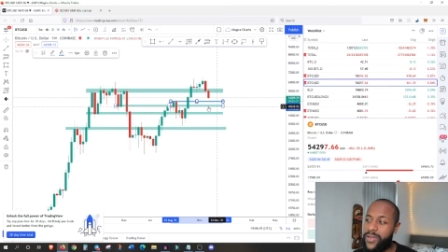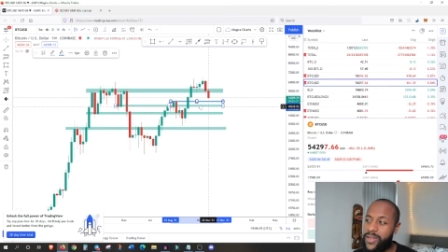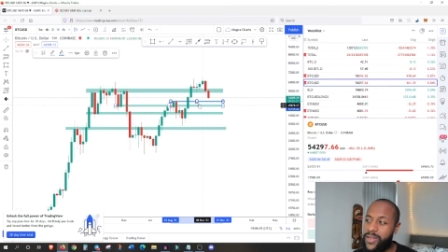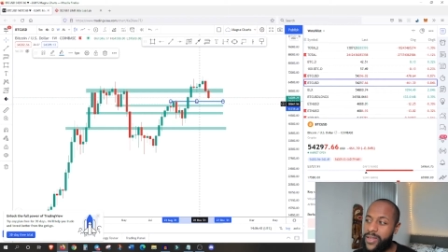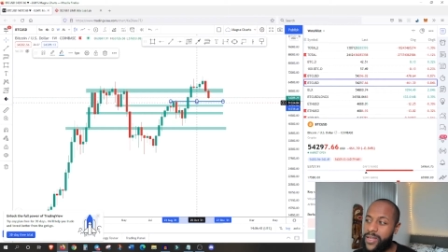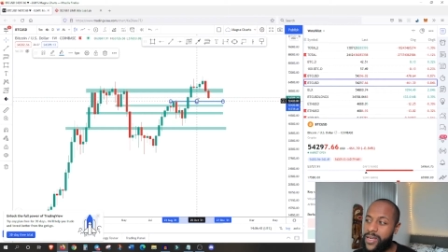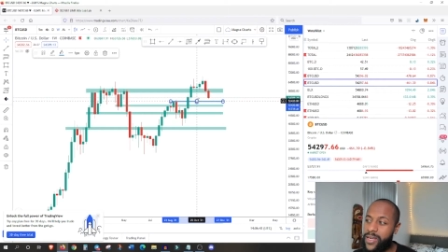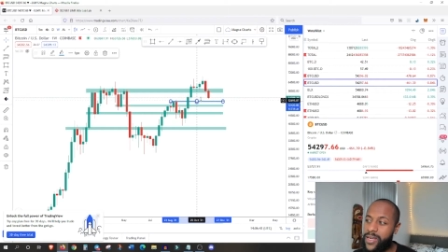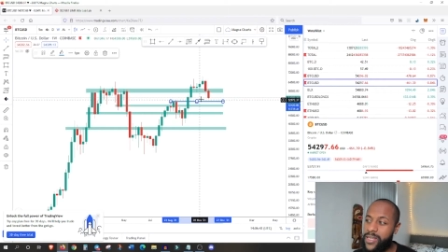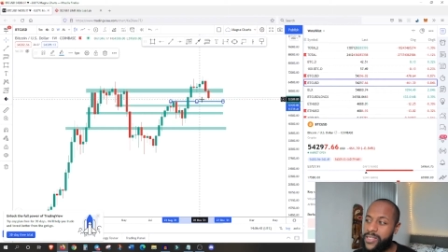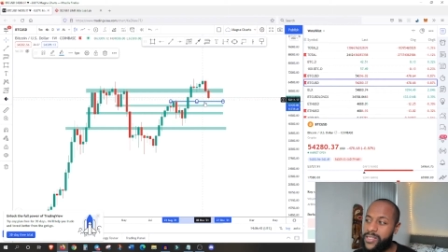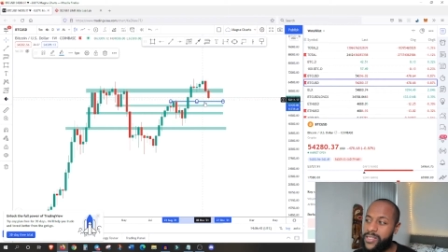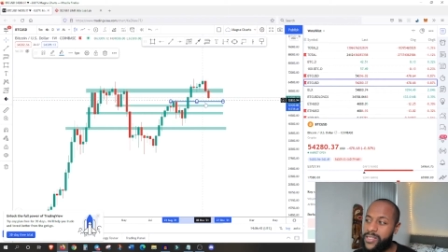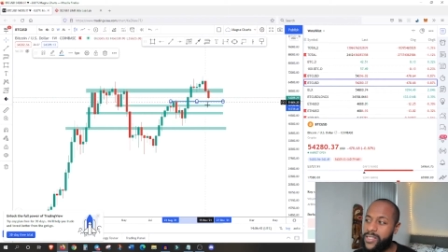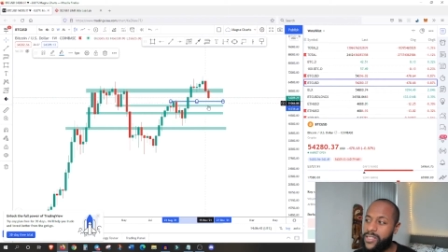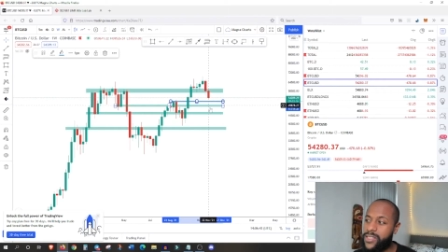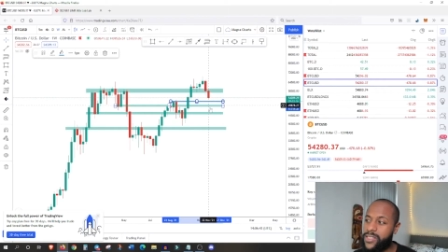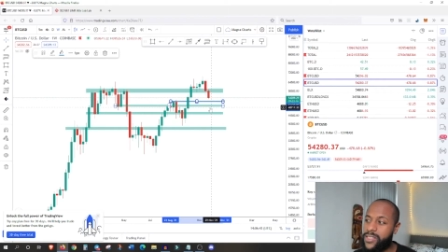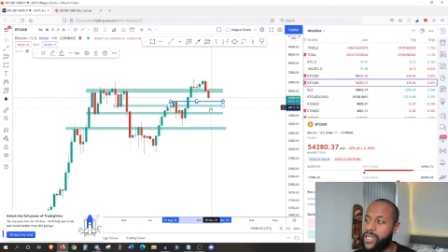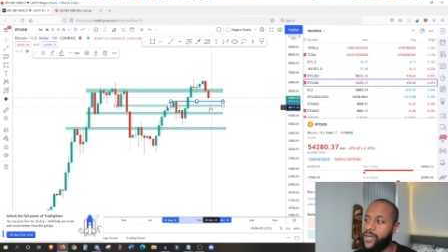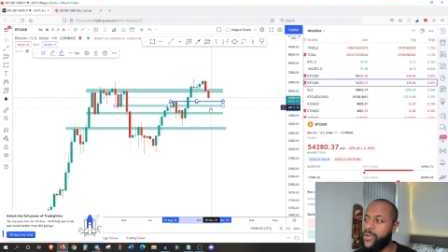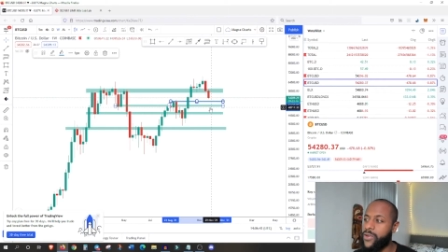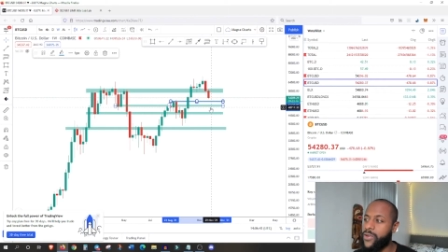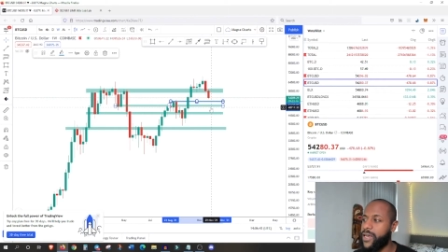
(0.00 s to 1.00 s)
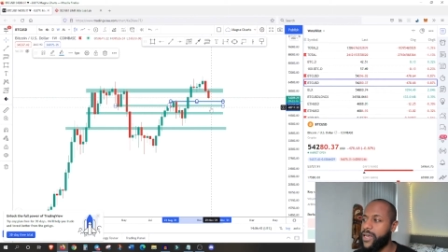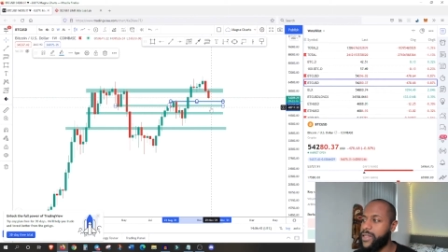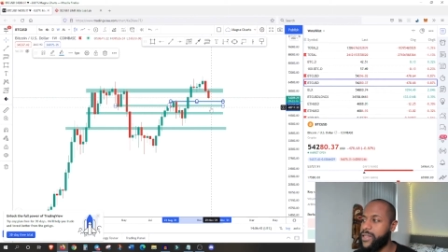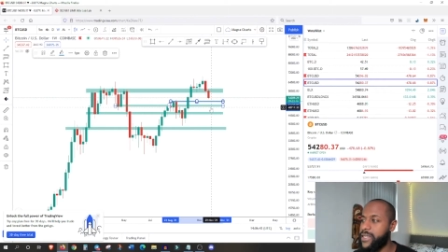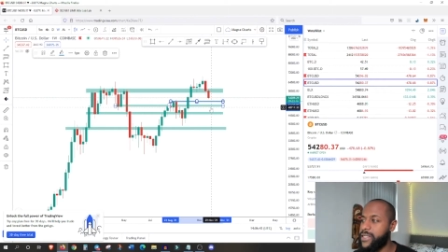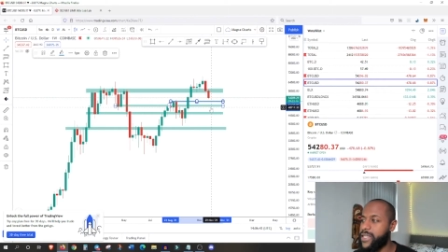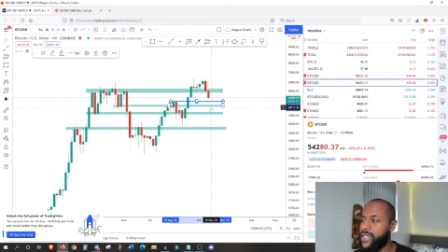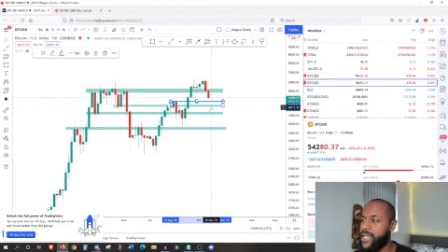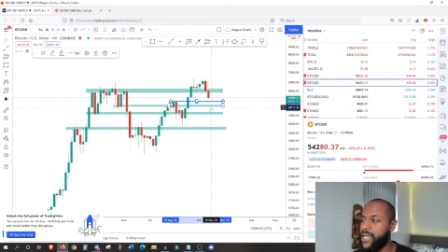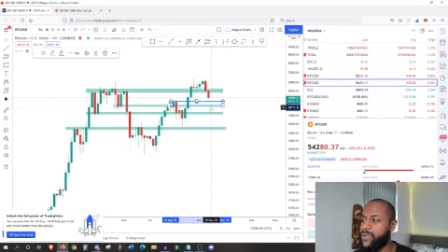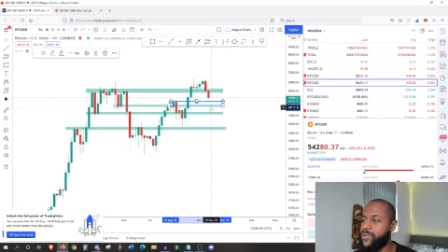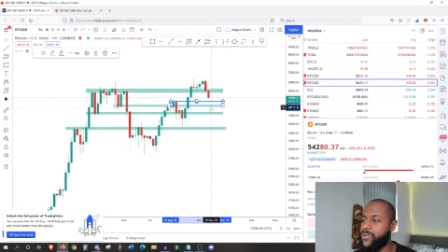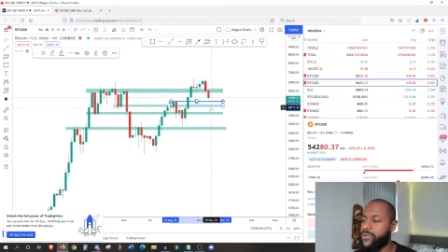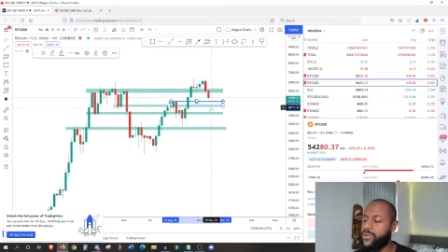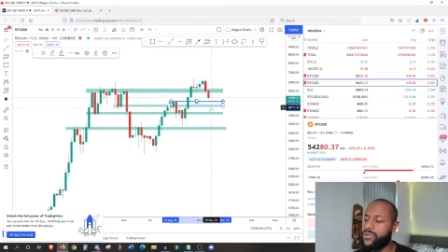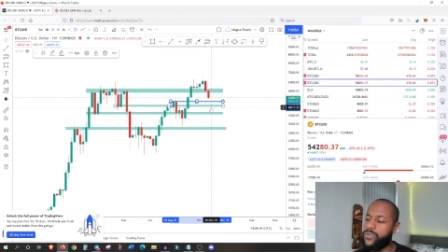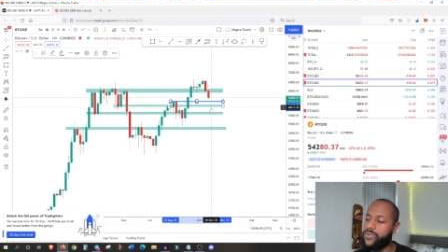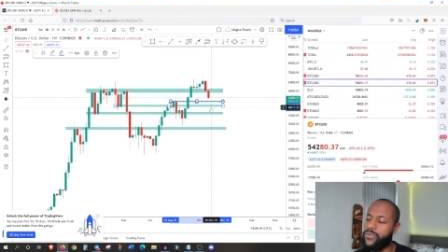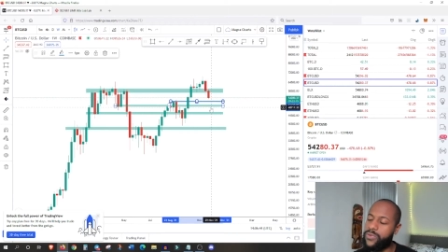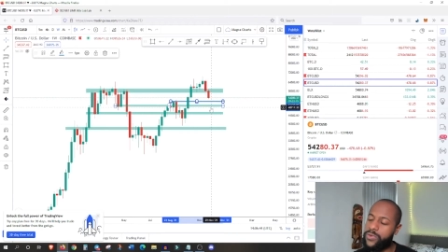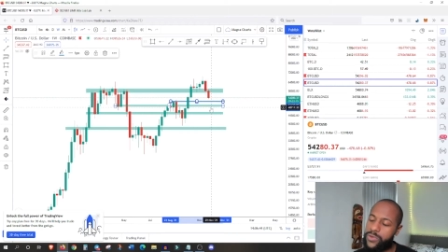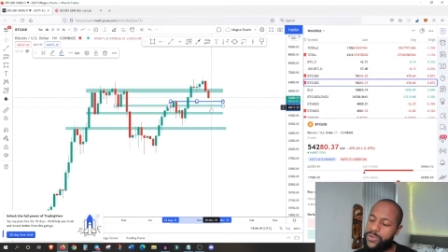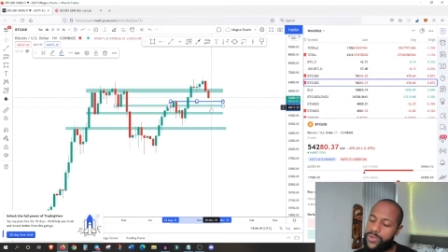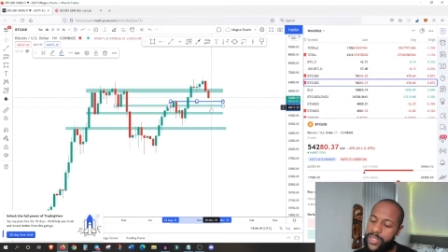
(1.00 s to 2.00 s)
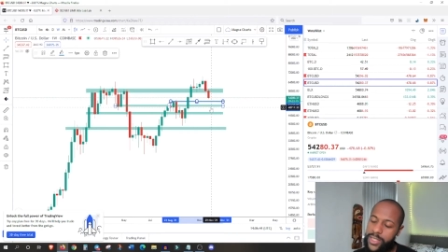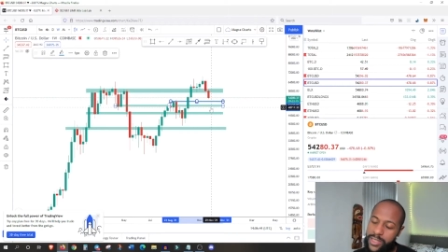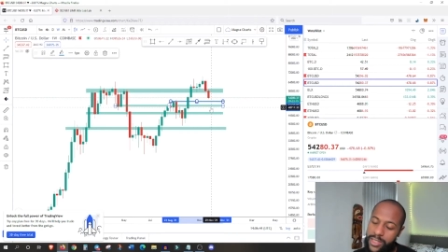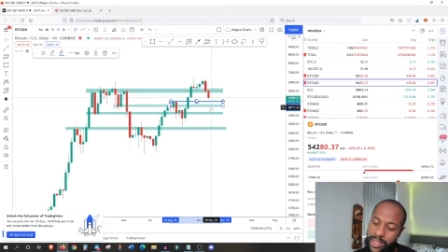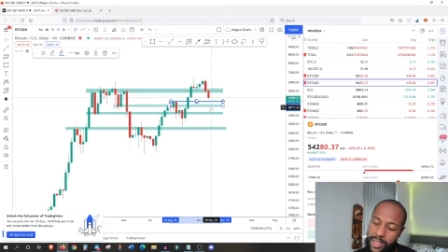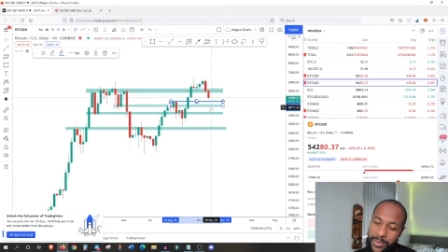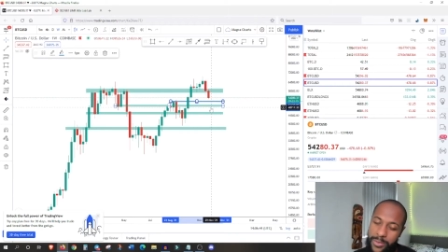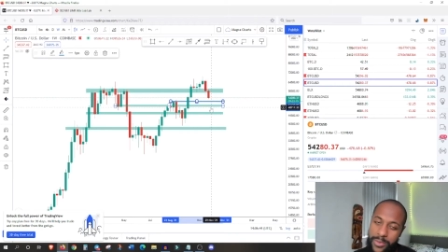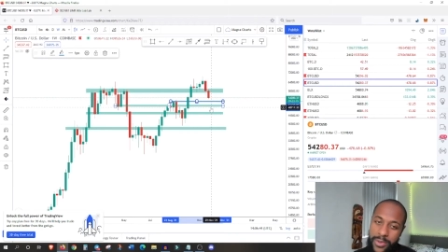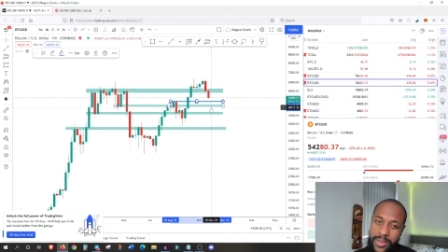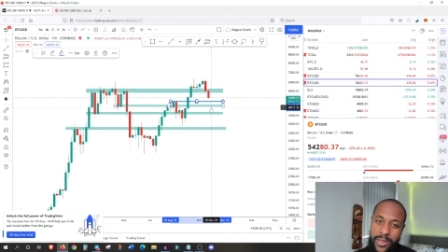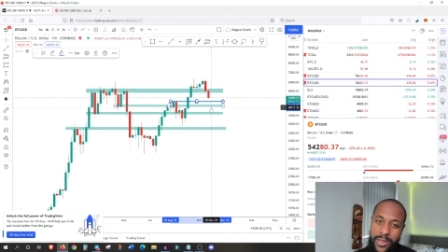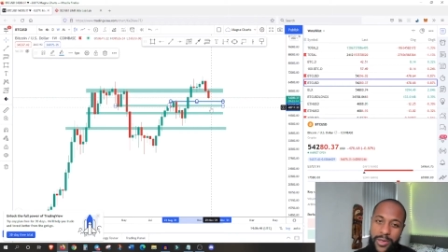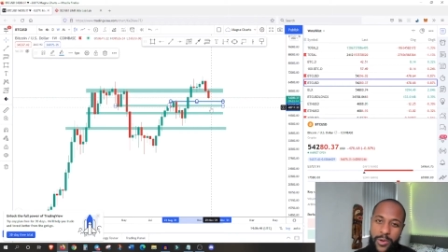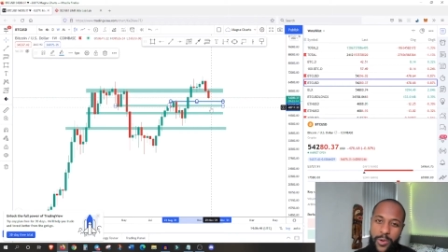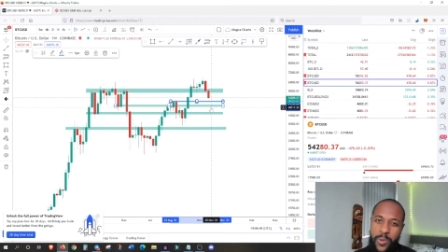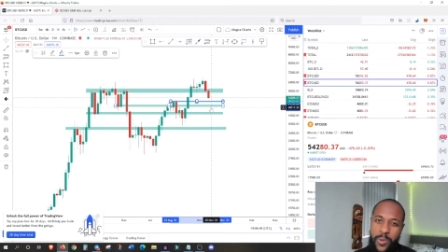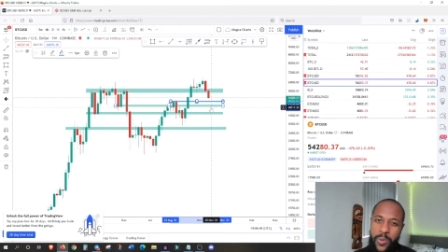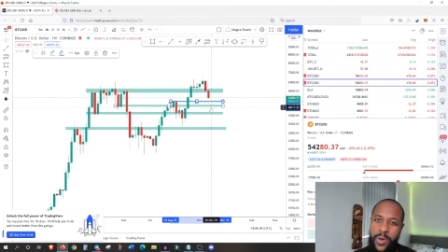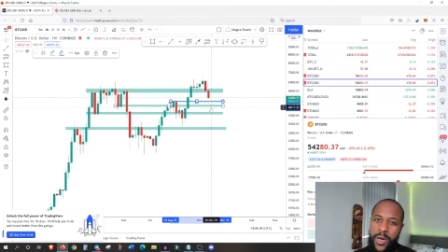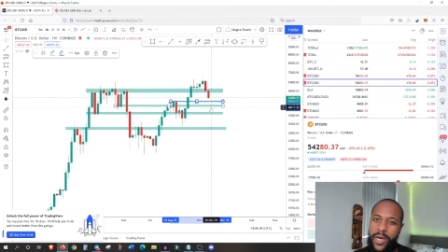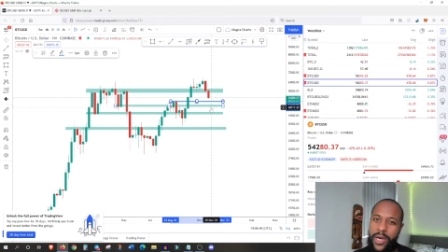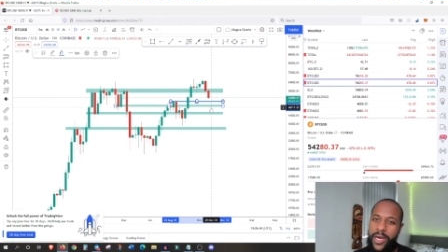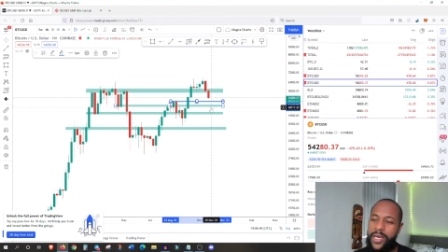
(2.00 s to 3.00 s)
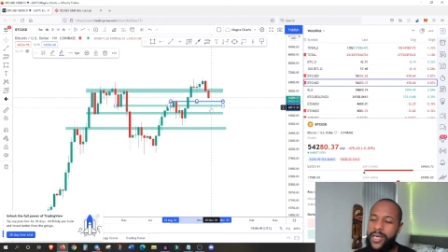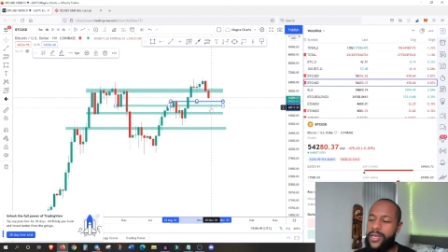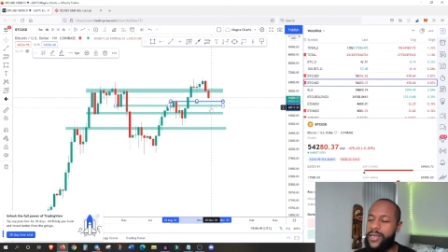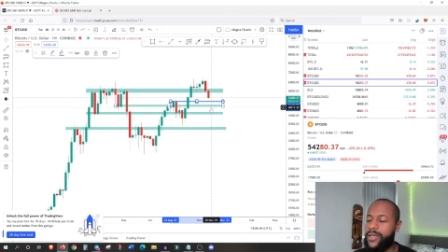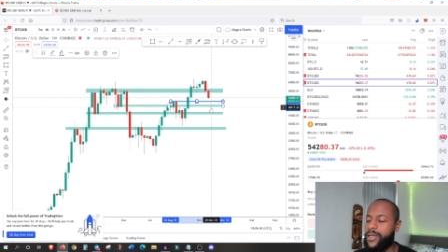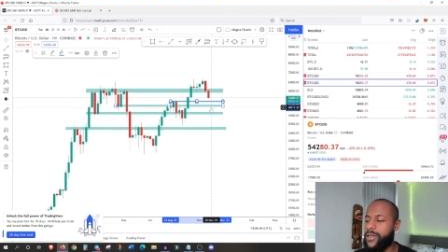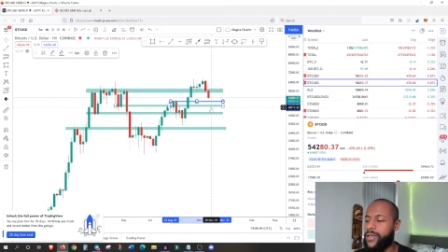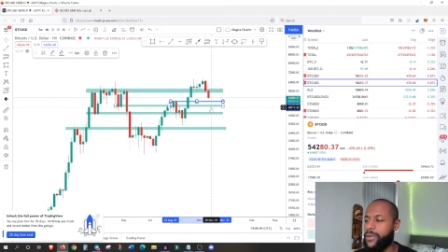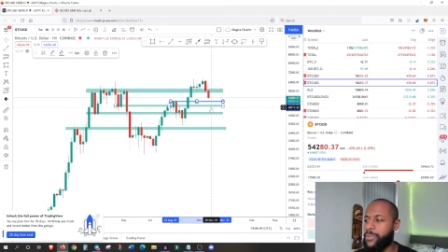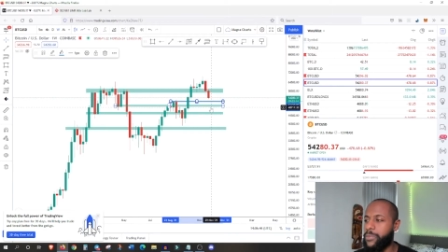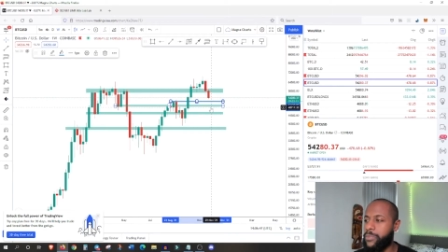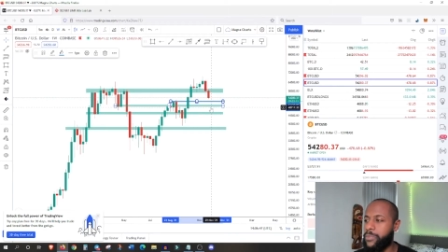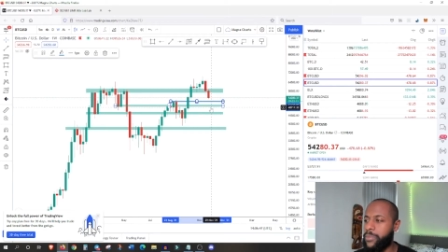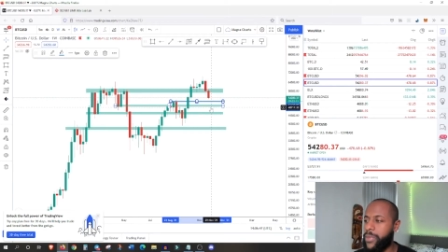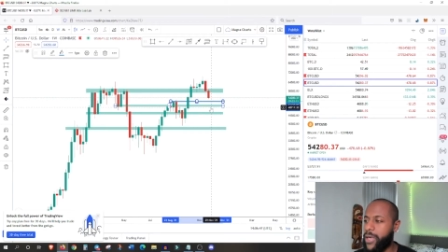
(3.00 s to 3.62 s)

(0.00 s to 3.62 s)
If it doesn't turn around at these levels, of course that's going to be quite